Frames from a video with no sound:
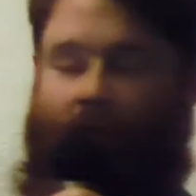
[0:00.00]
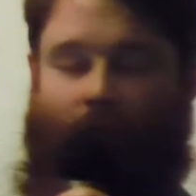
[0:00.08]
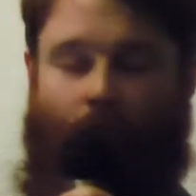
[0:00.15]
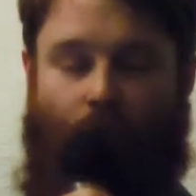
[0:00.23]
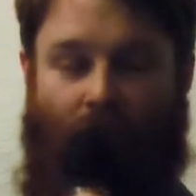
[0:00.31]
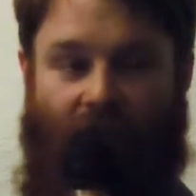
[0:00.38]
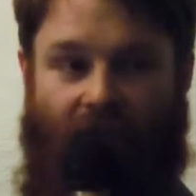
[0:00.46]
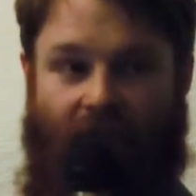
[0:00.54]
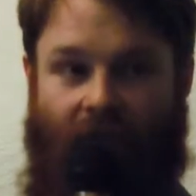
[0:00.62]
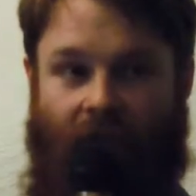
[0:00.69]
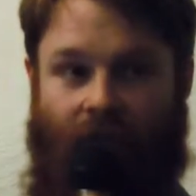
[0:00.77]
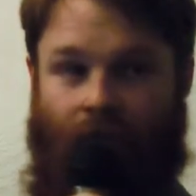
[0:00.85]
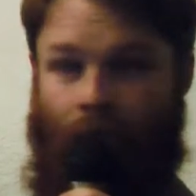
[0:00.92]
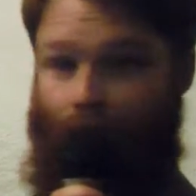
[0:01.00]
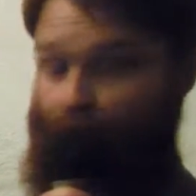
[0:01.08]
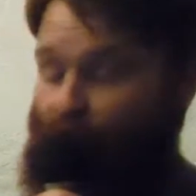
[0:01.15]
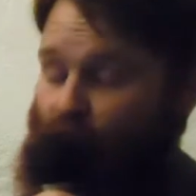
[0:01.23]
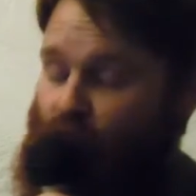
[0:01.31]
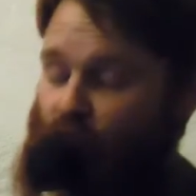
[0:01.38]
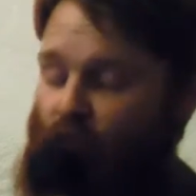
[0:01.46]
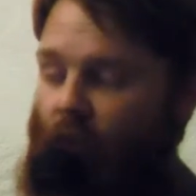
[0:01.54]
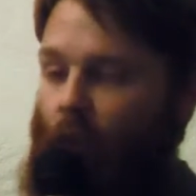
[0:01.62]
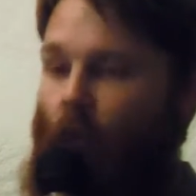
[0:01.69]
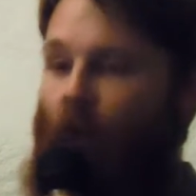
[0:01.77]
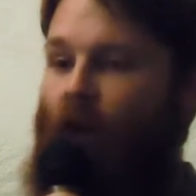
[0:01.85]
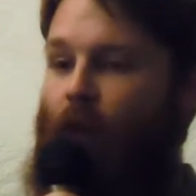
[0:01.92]
Meditation
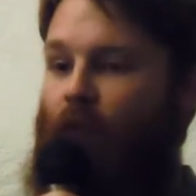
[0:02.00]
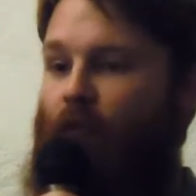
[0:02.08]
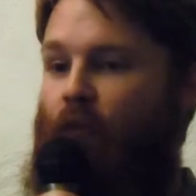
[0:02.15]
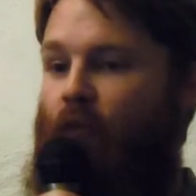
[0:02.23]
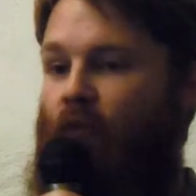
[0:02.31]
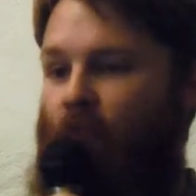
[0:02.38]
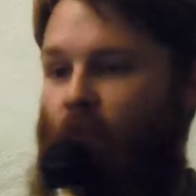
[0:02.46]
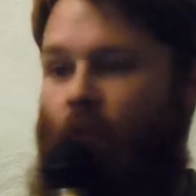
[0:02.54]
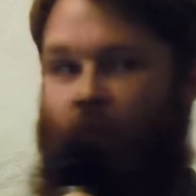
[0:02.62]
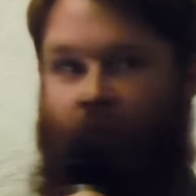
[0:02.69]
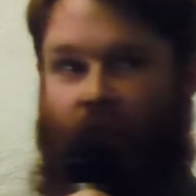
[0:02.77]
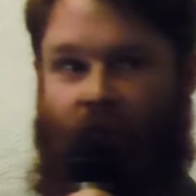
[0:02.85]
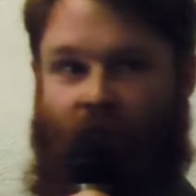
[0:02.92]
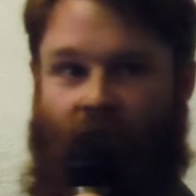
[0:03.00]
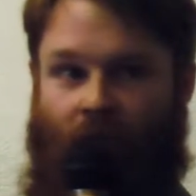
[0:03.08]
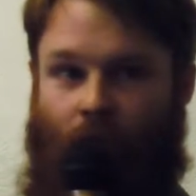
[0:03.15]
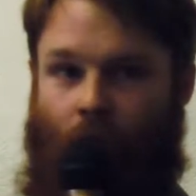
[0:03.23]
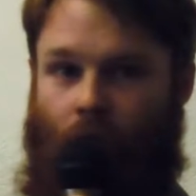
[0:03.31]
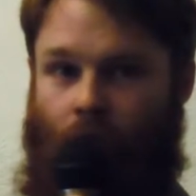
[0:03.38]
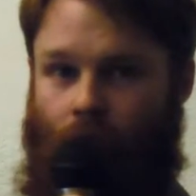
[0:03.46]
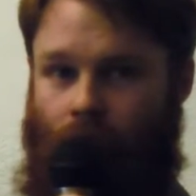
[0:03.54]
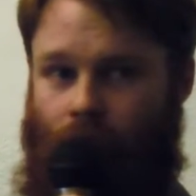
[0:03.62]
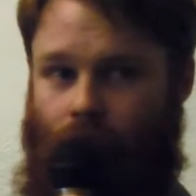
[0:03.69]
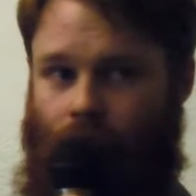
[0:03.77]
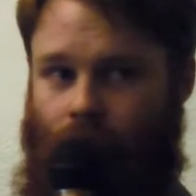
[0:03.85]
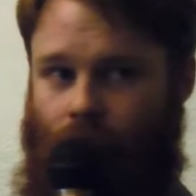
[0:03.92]
will help you move through those things more.
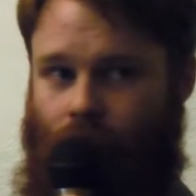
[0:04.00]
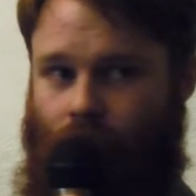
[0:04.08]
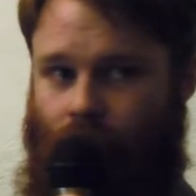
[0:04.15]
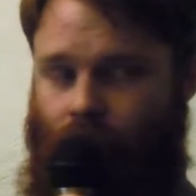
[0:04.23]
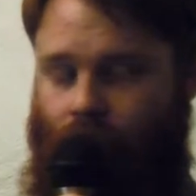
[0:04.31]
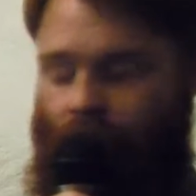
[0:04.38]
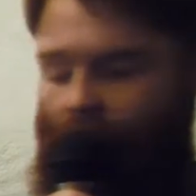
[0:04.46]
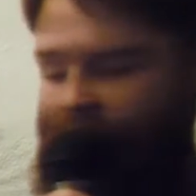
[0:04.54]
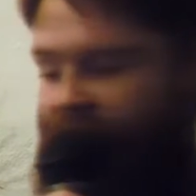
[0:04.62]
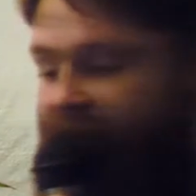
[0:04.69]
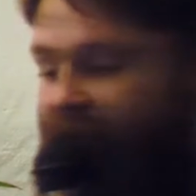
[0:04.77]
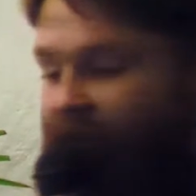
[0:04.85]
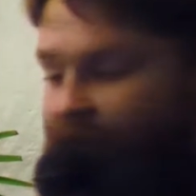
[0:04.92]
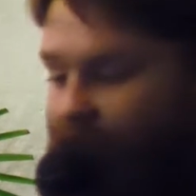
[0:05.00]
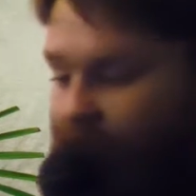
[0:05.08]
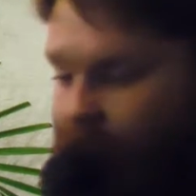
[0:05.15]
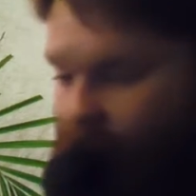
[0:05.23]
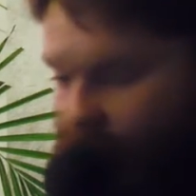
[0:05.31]
Easier.